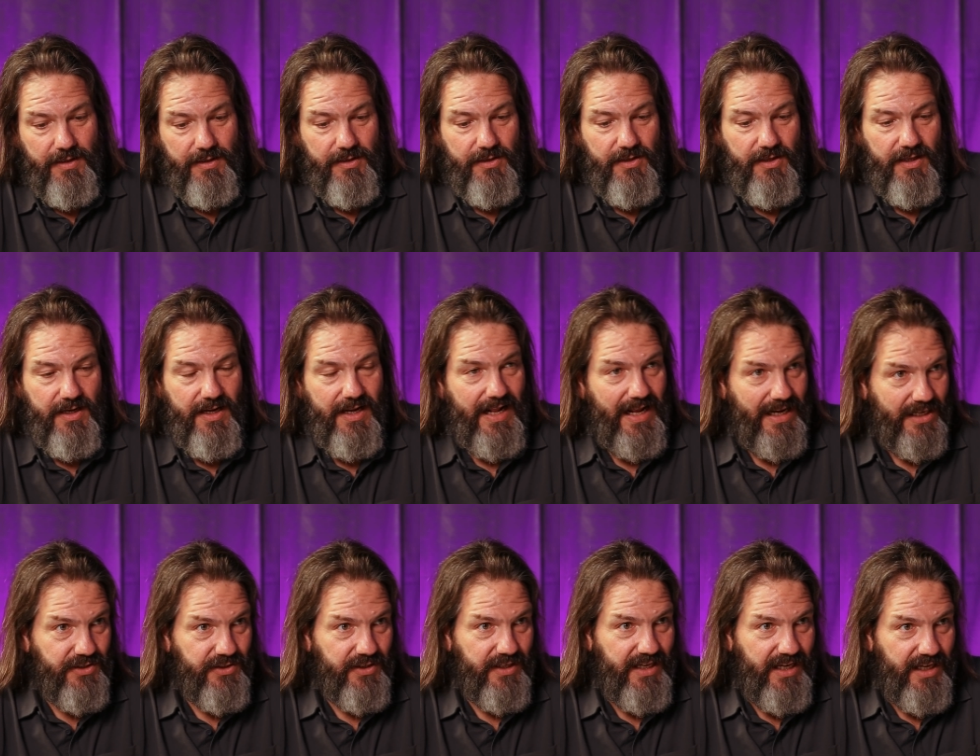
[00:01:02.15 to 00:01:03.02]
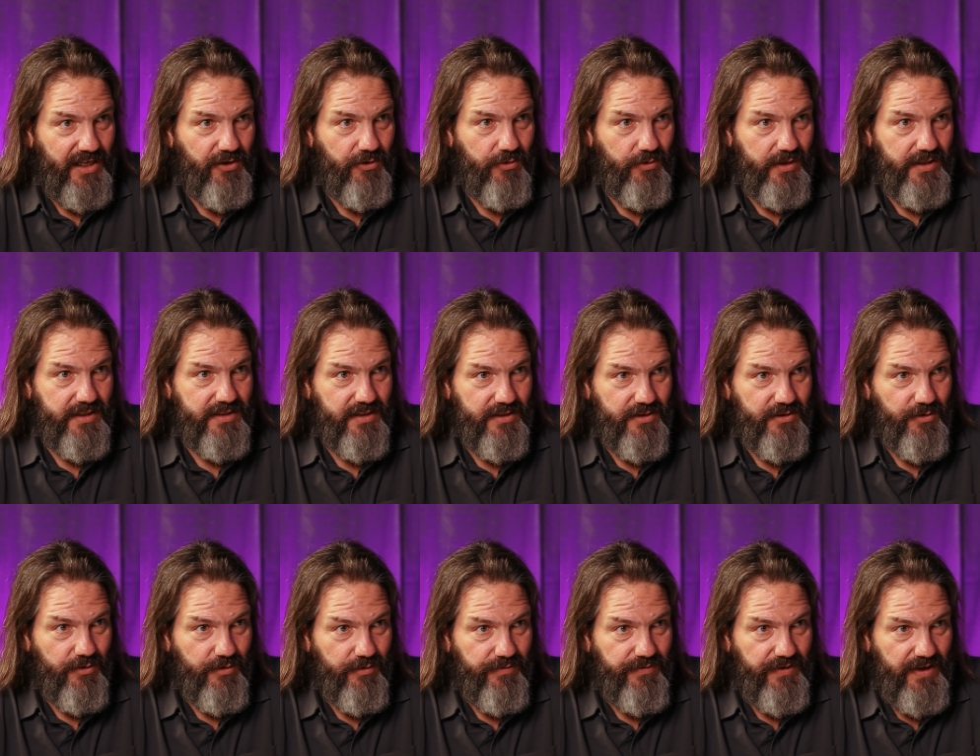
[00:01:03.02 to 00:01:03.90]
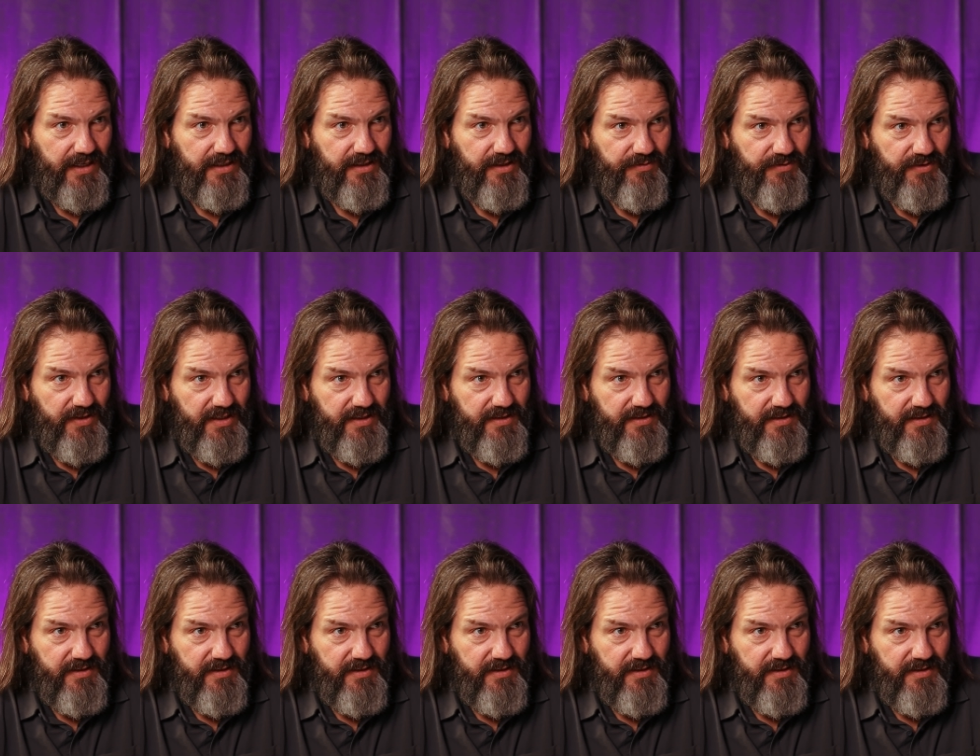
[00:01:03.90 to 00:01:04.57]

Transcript: it actually increases your effectiveness.